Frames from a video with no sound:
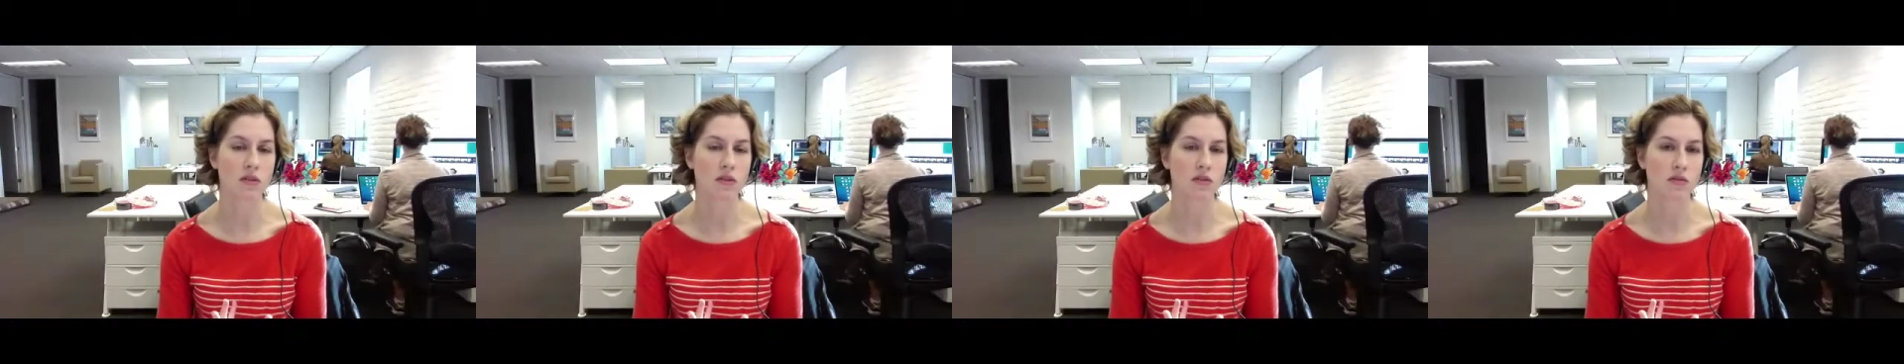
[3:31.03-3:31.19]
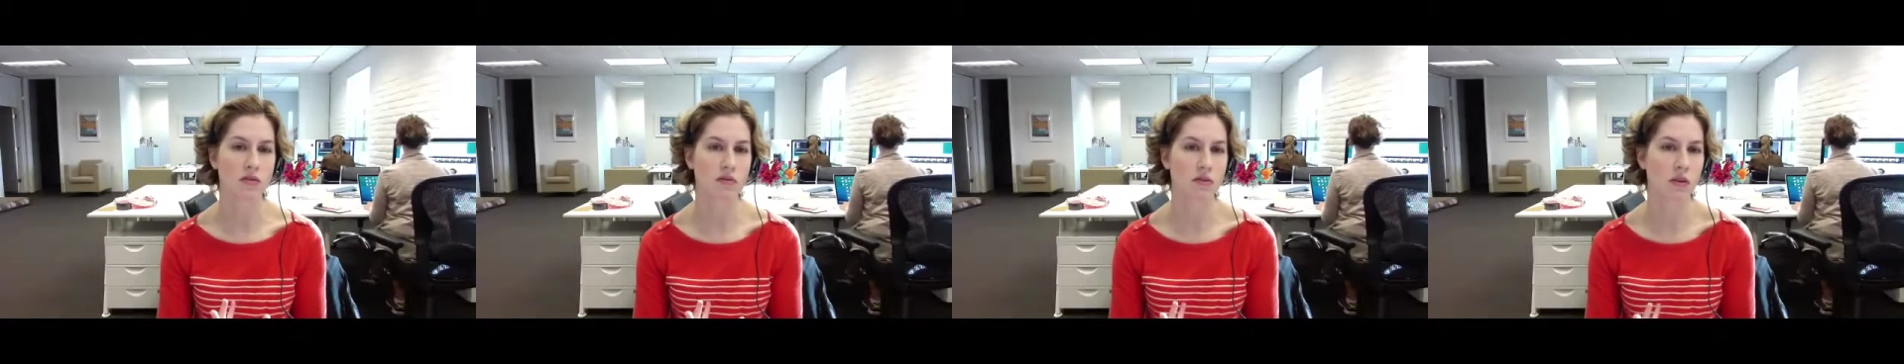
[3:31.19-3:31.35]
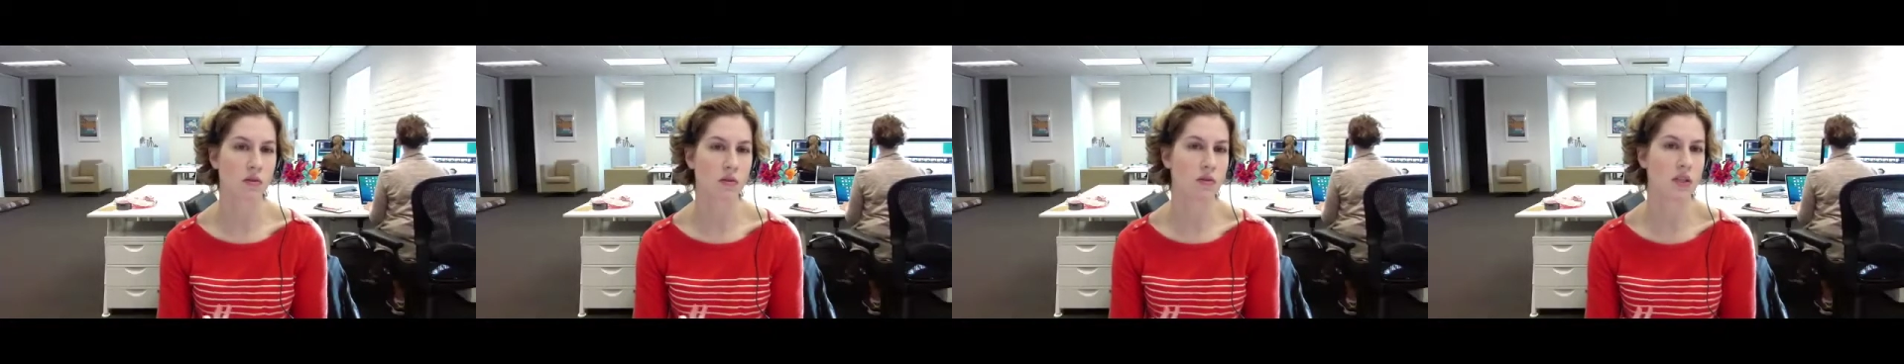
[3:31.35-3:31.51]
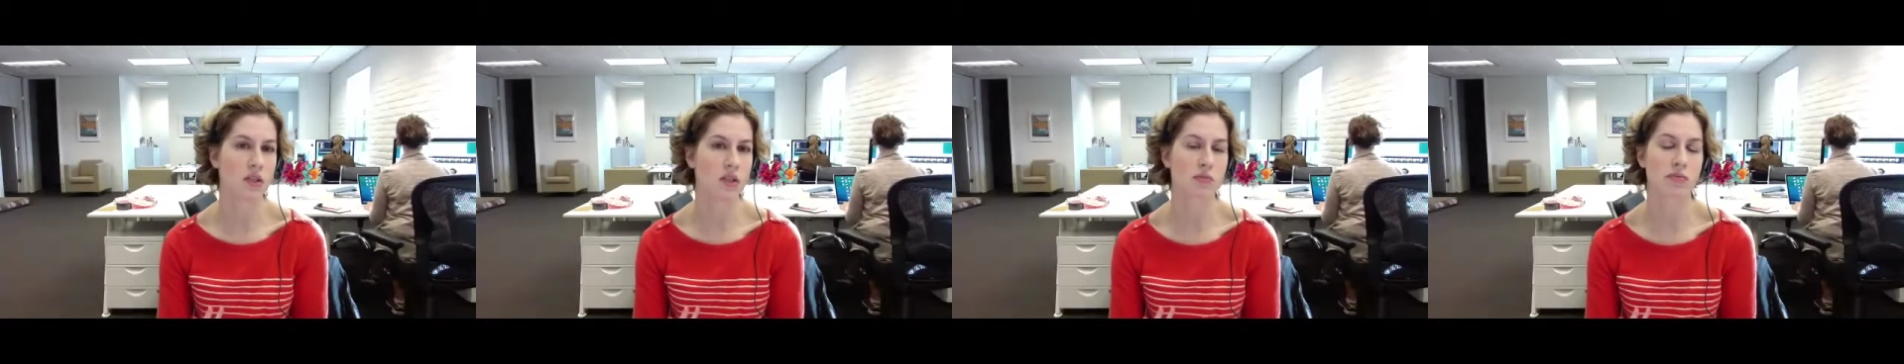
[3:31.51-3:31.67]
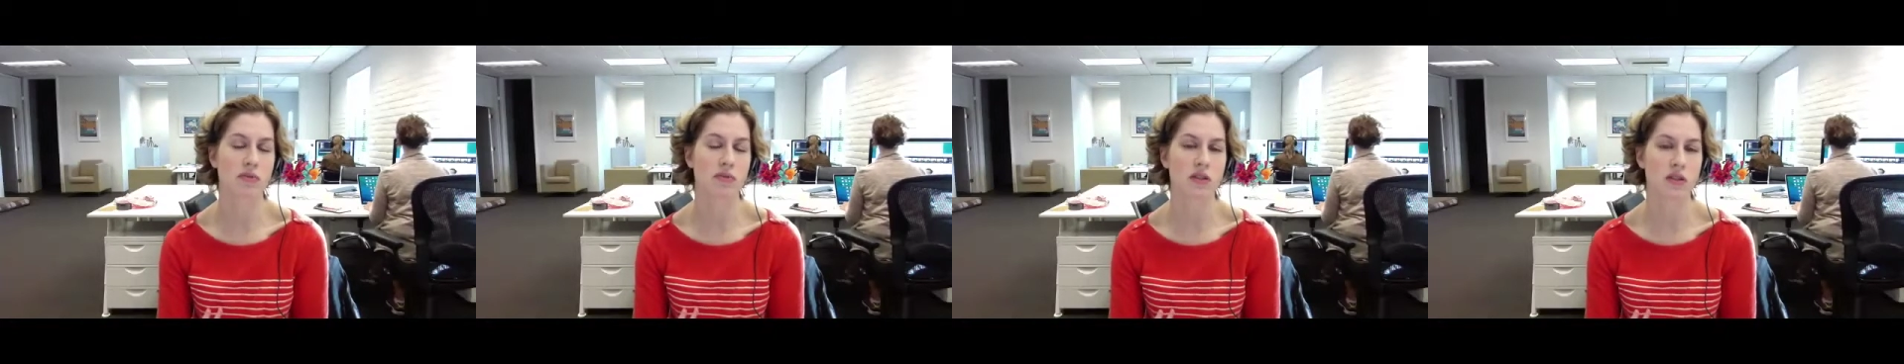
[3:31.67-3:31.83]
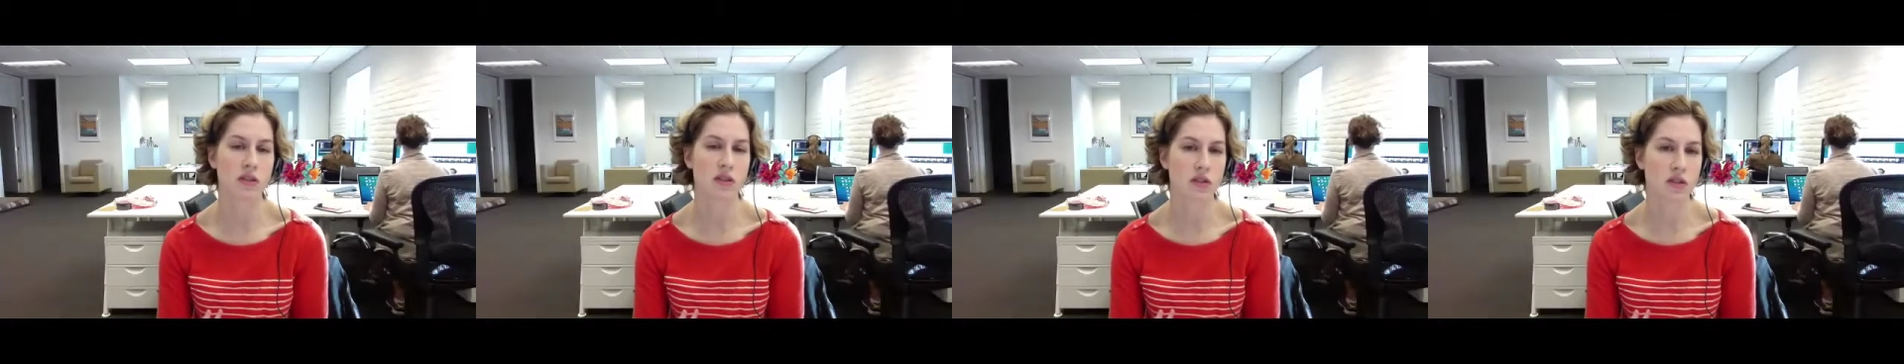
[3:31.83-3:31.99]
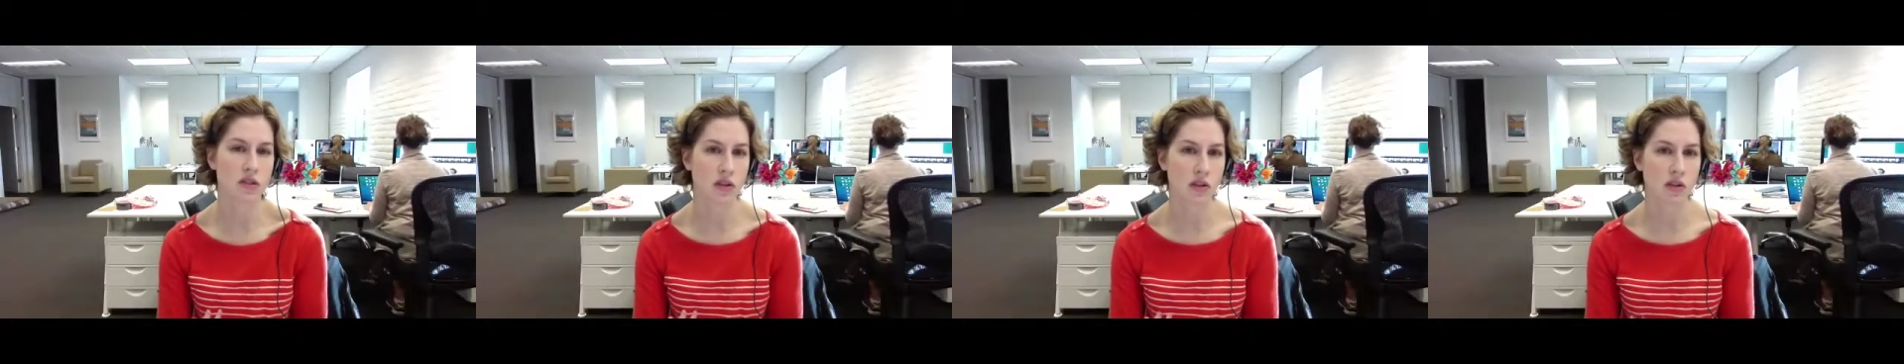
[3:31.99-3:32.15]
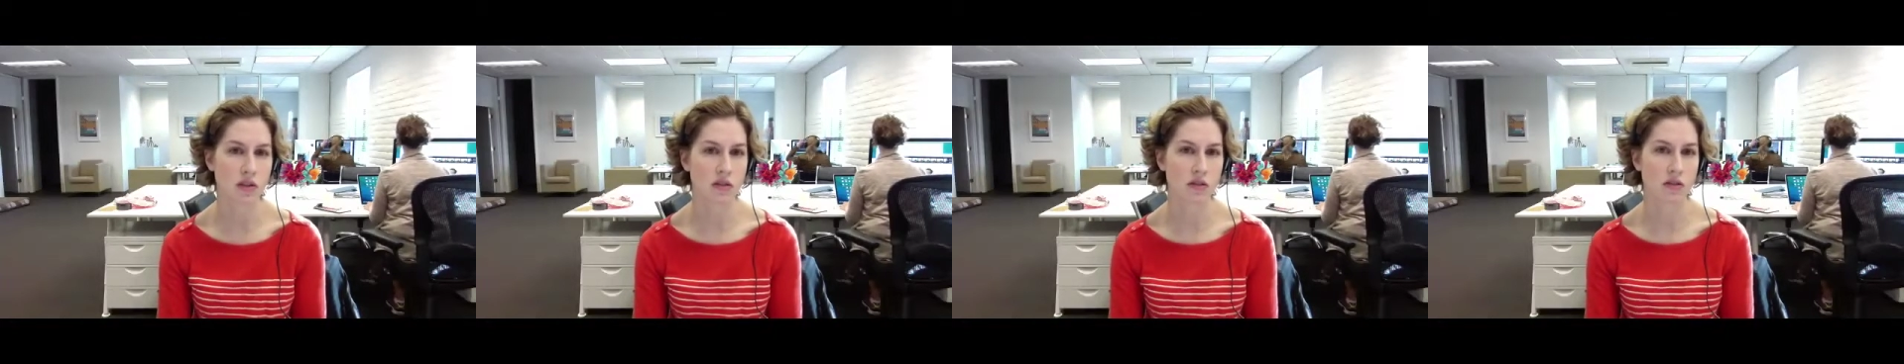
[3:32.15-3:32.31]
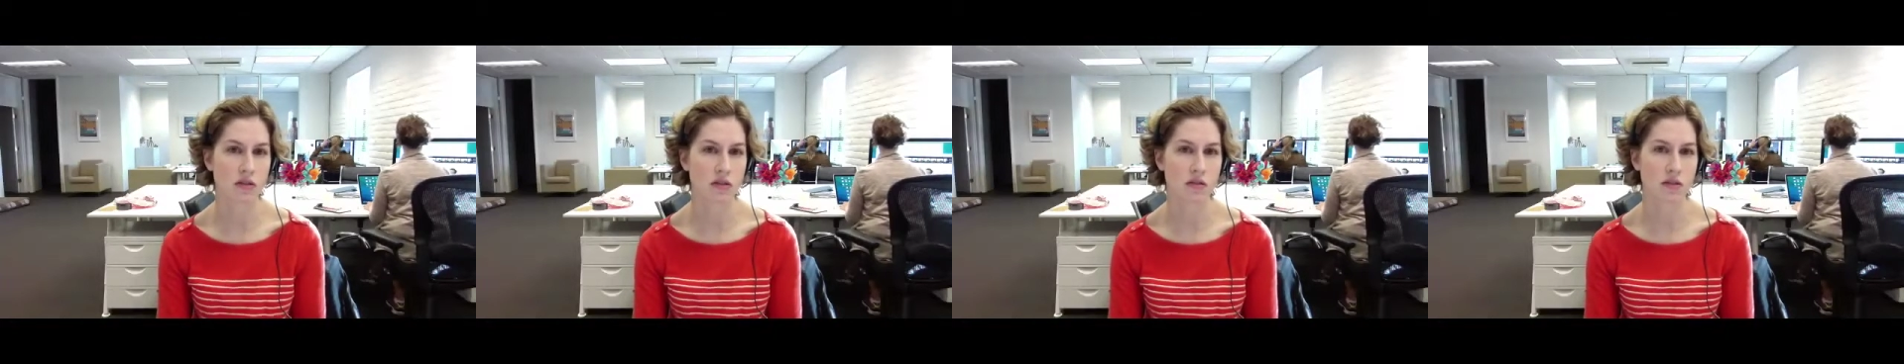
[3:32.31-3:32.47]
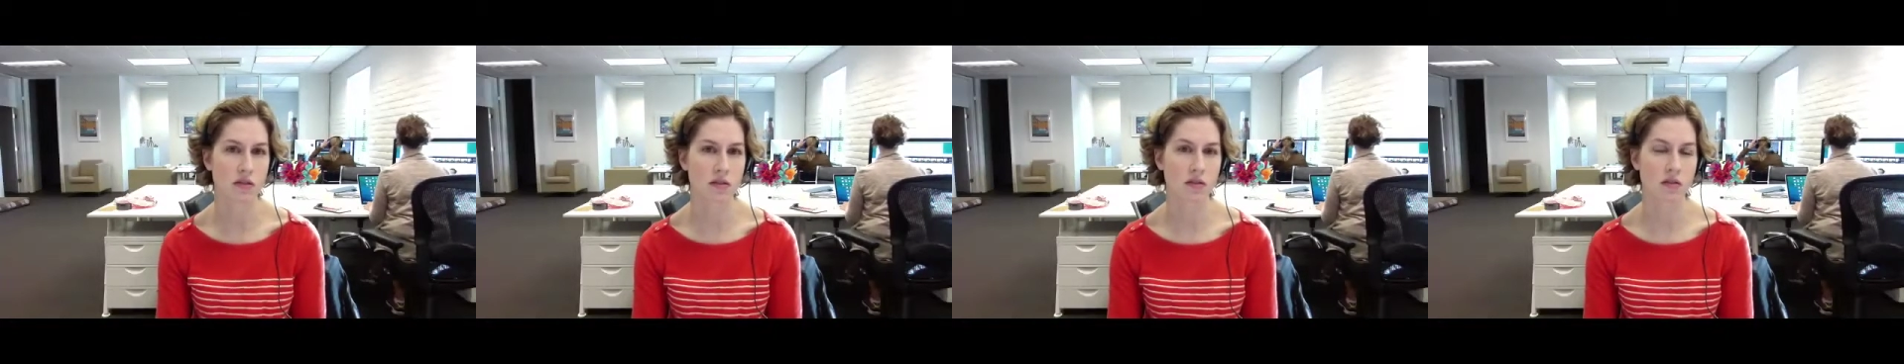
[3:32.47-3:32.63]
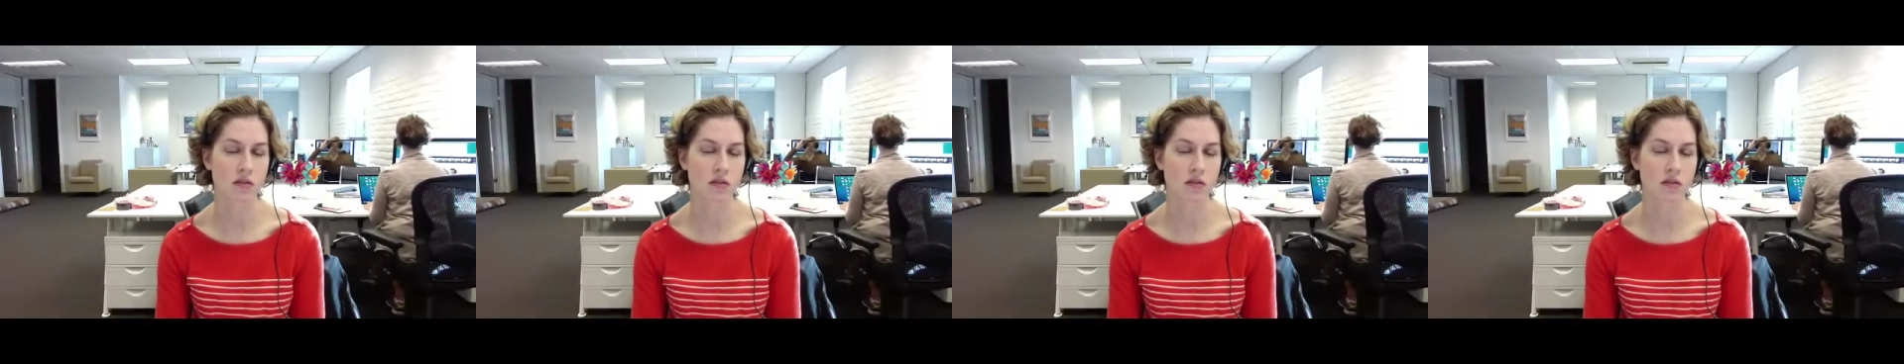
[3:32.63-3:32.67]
from these procedures?